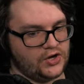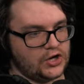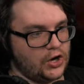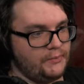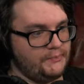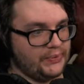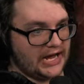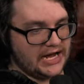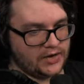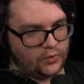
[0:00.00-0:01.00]
Go
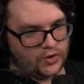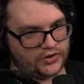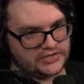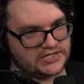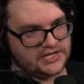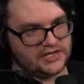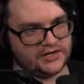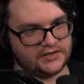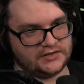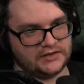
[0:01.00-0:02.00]
backwards
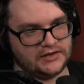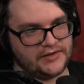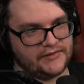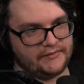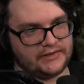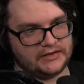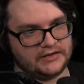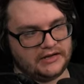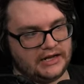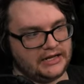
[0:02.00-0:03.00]
here
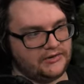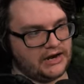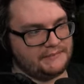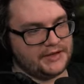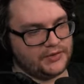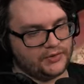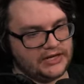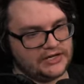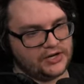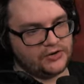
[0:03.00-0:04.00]
and grab the
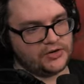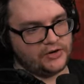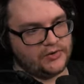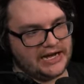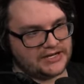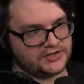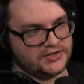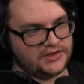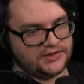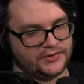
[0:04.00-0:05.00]
queen. Don't go actually
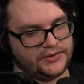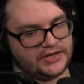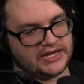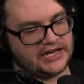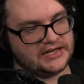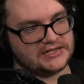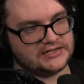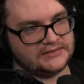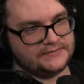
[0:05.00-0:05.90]
through the gate.